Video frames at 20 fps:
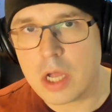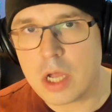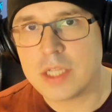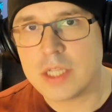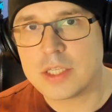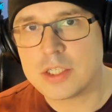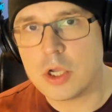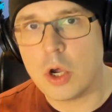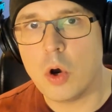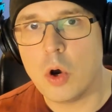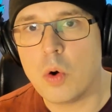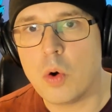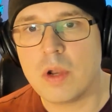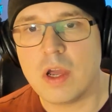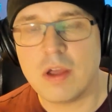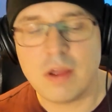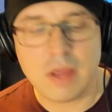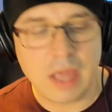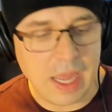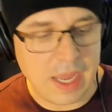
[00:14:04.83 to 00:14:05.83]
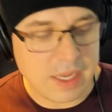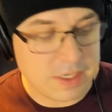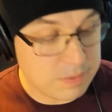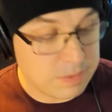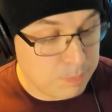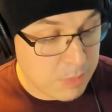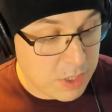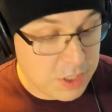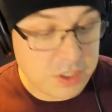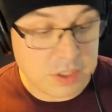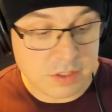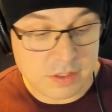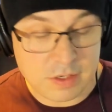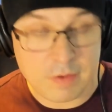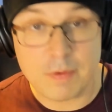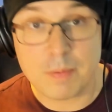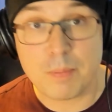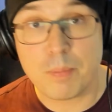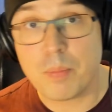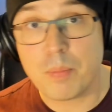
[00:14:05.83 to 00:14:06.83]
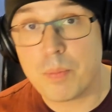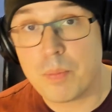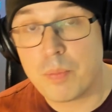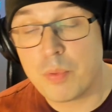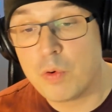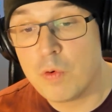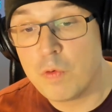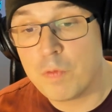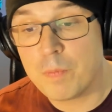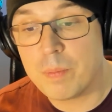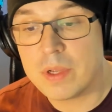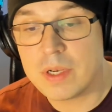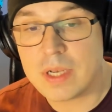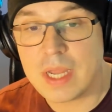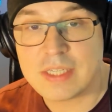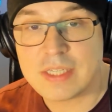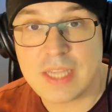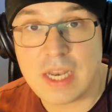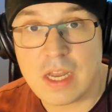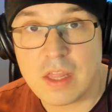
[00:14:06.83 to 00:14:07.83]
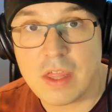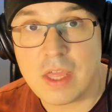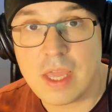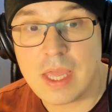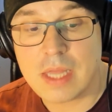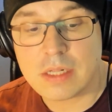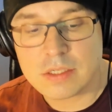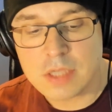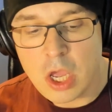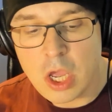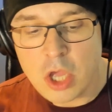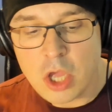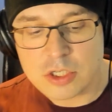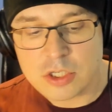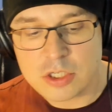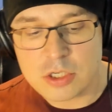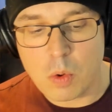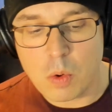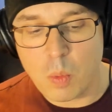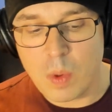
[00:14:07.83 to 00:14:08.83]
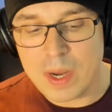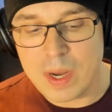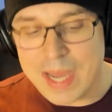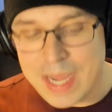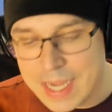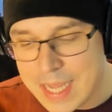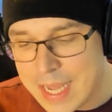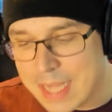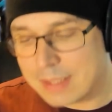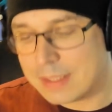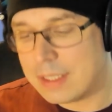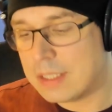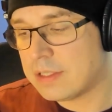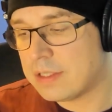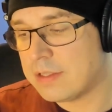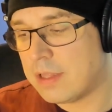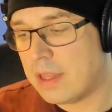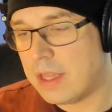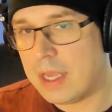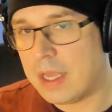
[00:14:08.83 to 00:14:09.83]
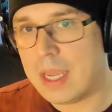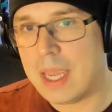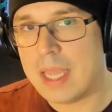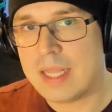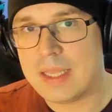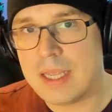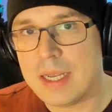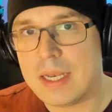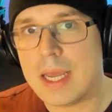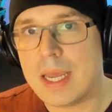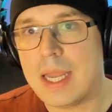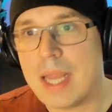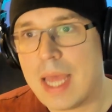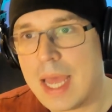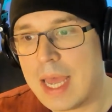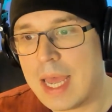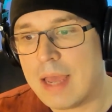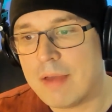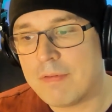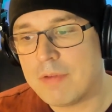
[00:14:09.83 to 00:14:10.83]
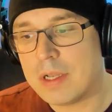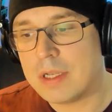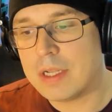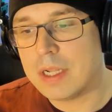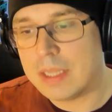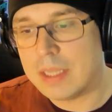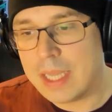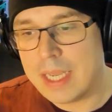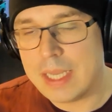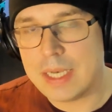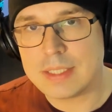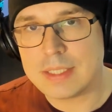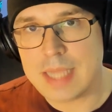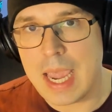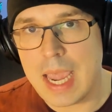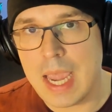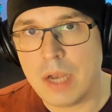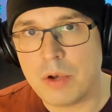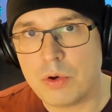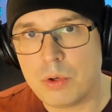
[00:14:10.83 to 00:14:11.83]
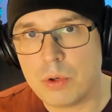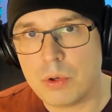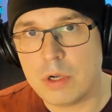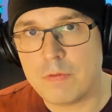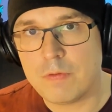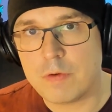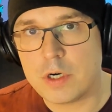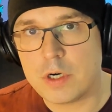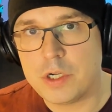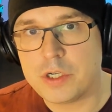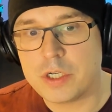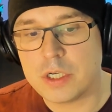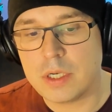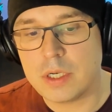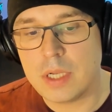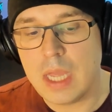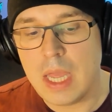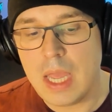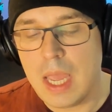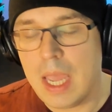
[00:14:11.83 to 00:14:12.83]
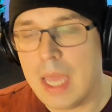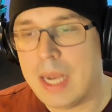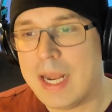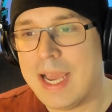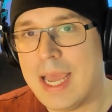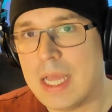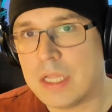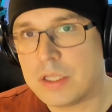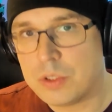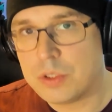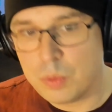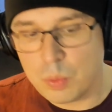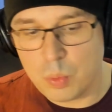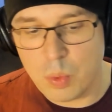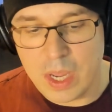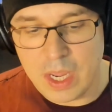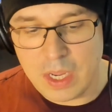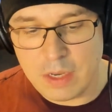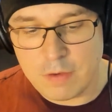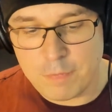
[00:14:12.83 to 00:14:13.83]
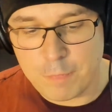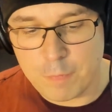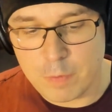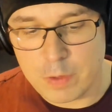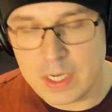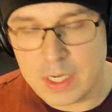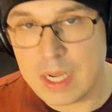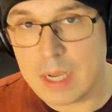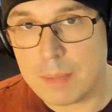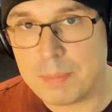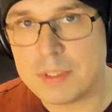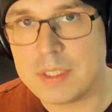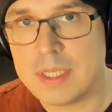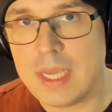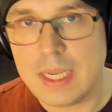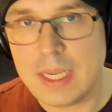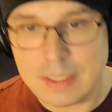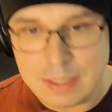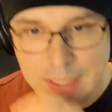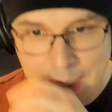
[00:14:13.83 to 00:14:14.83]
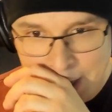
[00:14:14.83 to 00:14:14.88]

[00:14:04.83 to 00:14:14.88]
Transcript: its own as much as an improvement as anything else. So when I got this thing, it did not have the latest Android version, and I had to wait for the update.